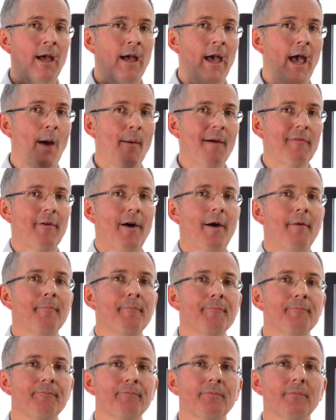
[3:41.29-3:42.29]
However,
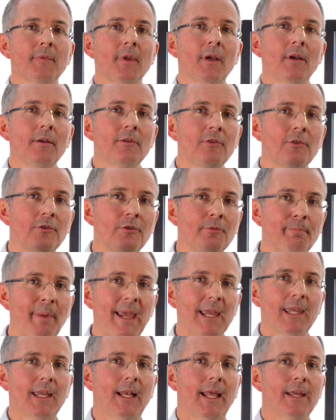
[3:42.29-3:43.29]

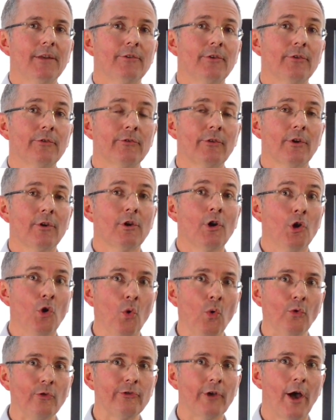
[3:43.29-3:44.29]
speculators can
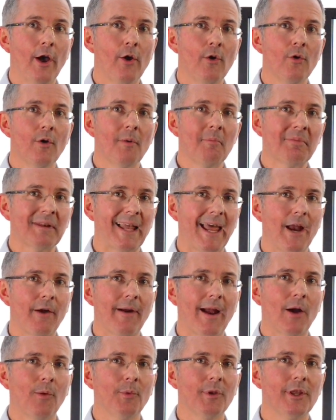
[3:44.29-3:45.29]
also play
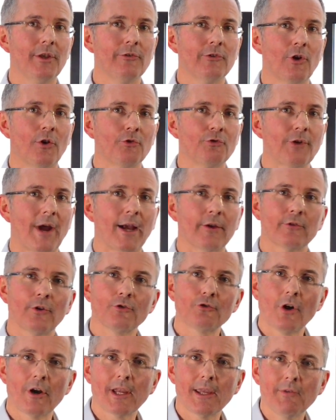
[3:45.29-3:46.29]
around with these contracts. And I'll
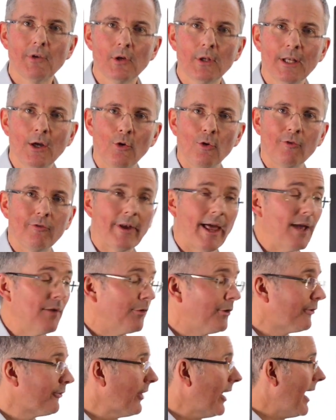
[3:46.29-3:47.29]
try and give you a little
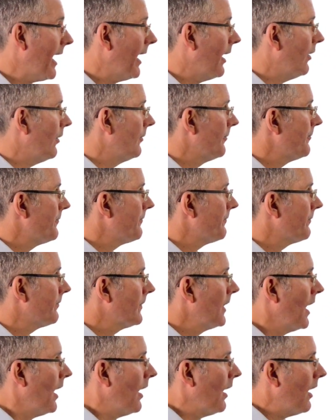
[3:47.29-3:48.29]
flavour as to how.
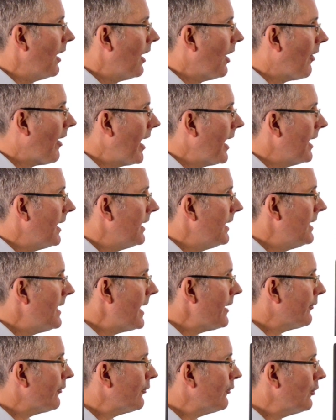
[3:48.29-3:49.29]
All right,
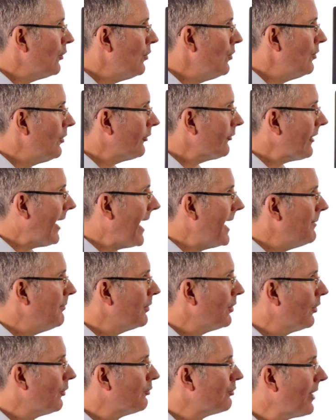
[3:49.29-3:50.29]
let's do the same
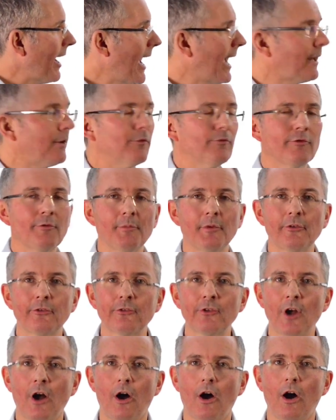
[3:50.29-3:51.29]
contract from the
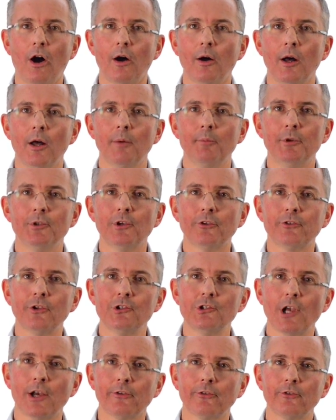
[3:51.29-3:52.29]
start, but just
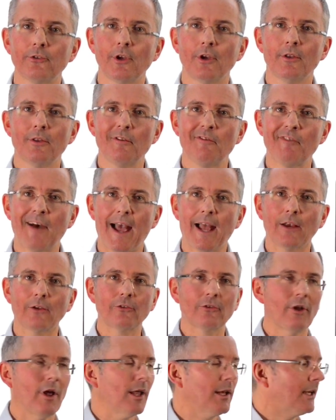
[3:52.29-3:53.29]
adjust the facts
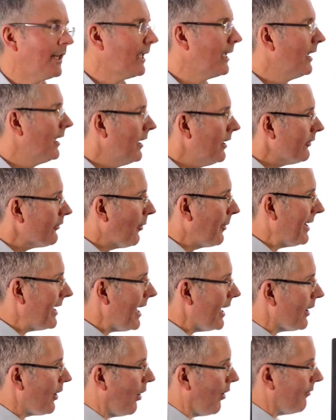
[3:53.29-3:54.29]
slightly. So we
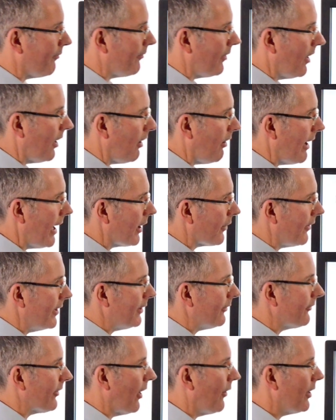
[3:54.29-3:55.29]
kick off. I agree
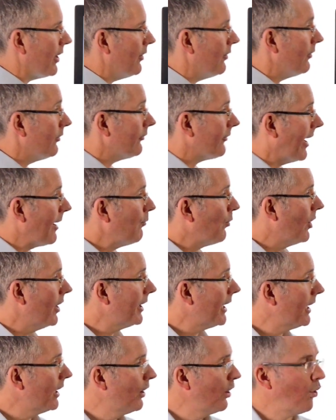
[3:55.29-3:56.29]
to sell you, same
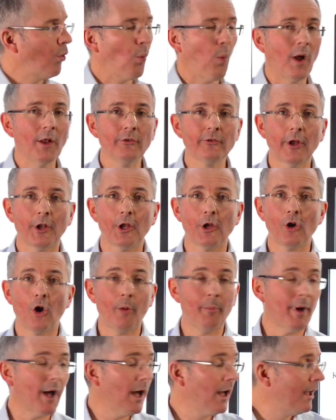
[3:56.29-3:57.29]
wording, one ton of
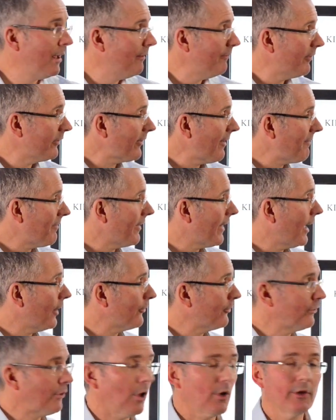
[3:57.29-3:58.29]
copper for
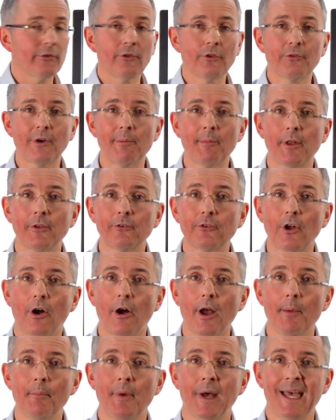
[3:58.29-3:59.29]
$7,000 in 3 months'
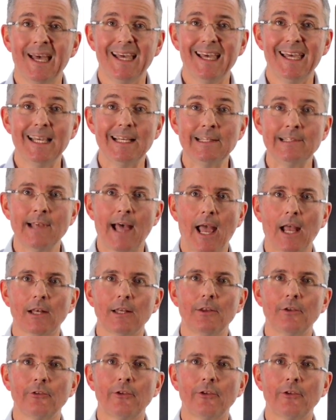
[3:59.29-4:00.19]
time. Exactly